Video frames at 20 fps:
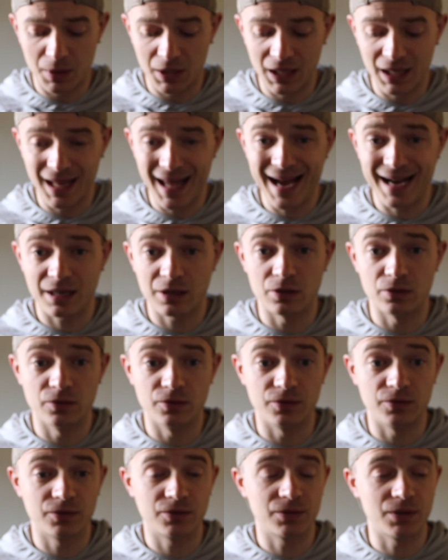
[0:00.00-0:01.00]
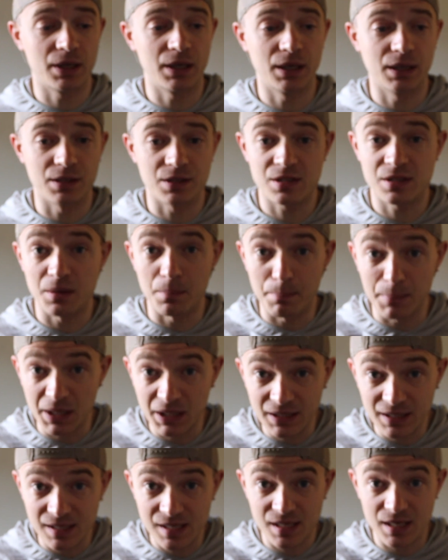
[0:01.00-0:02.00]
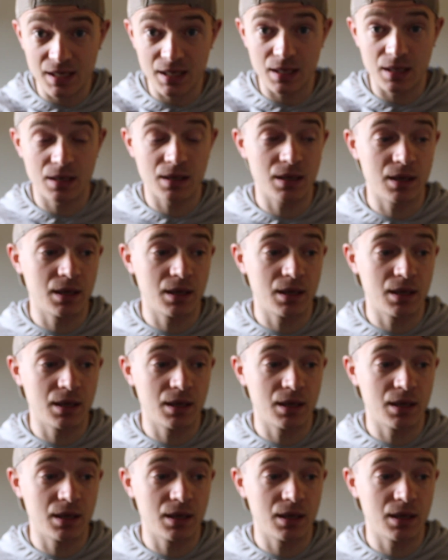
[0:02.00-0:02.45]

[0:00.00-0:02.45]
a lack of stability,